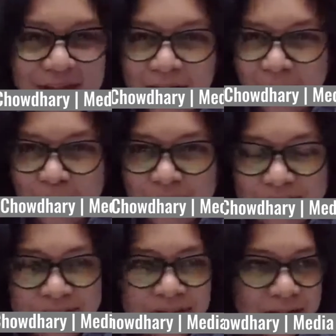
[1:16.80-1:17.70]
I would
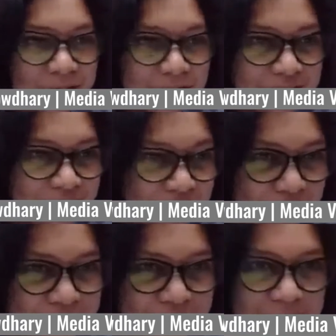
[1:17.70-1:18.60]
read out a few
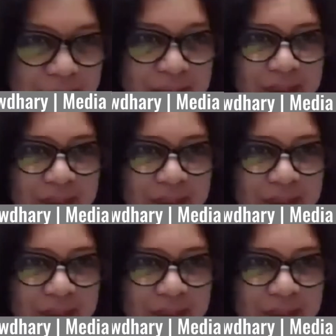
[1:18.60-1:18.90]
of them.